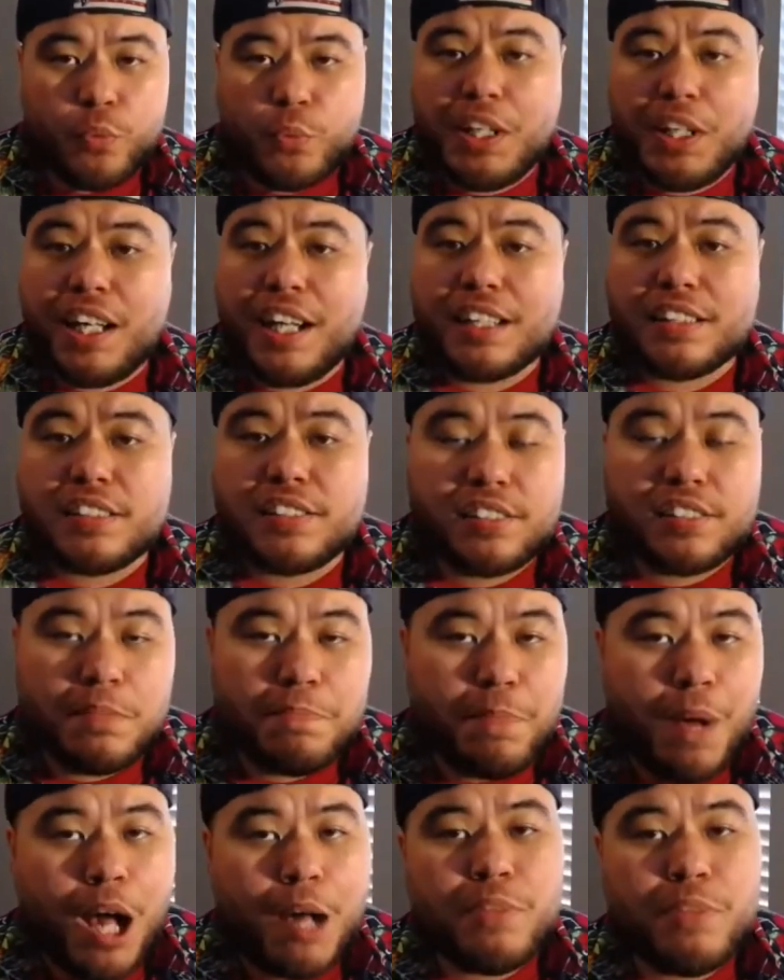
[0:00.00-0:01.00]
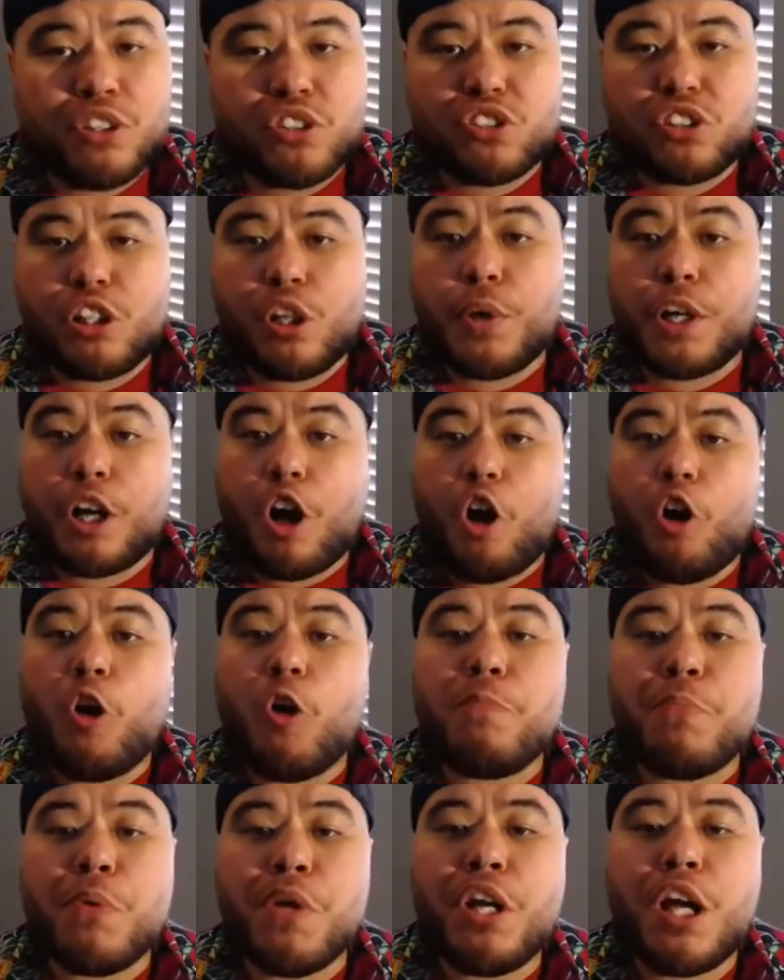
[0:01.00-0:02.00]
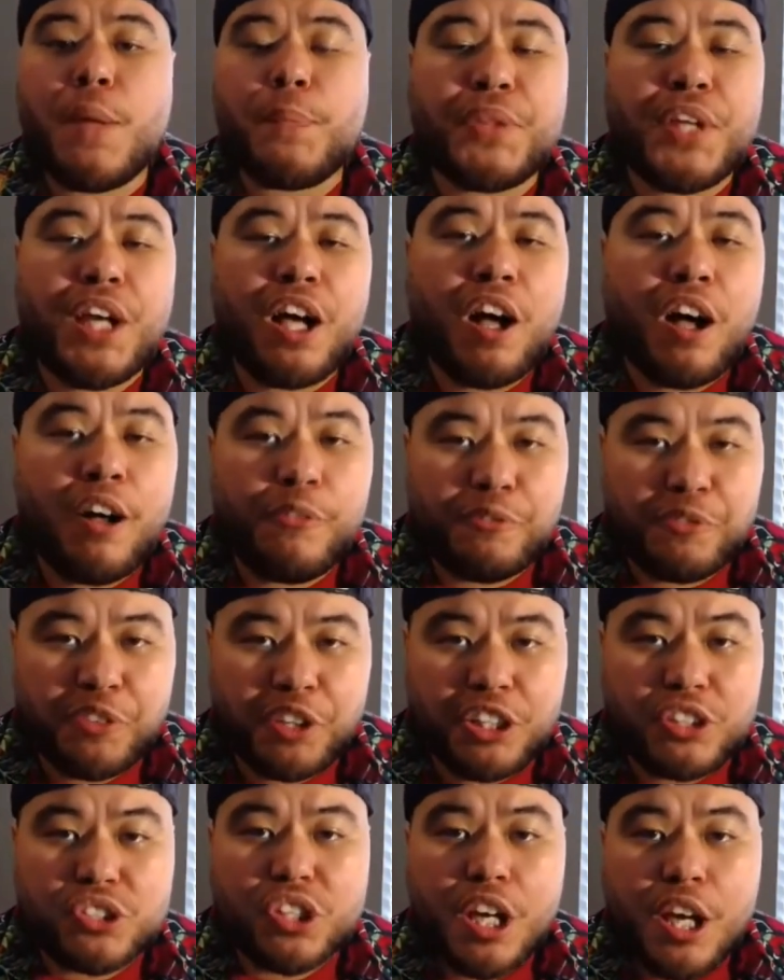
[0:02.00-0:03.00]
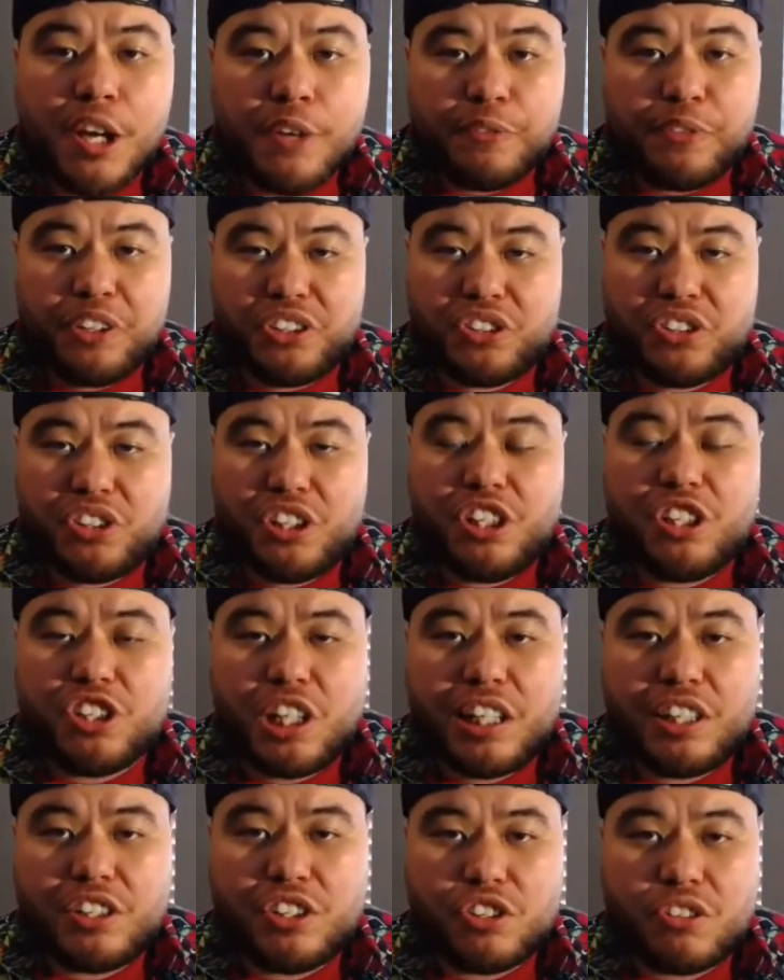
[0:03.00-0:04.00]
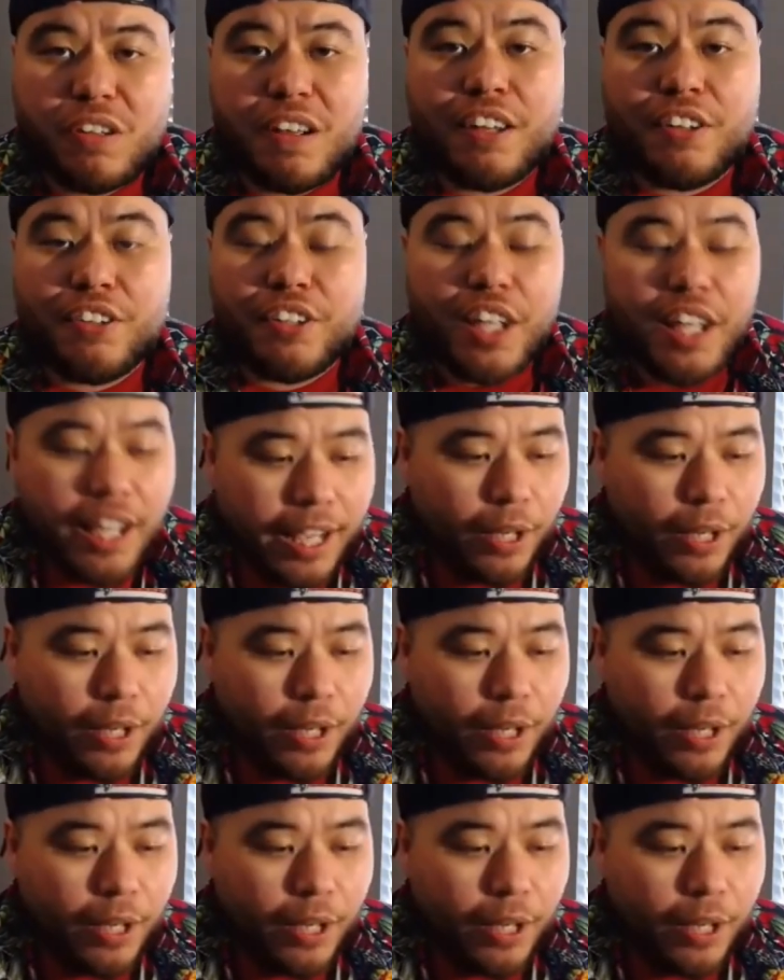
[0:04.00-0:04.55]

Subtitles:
We got to see Bobby Slowick open up the offense for CJ Stroud,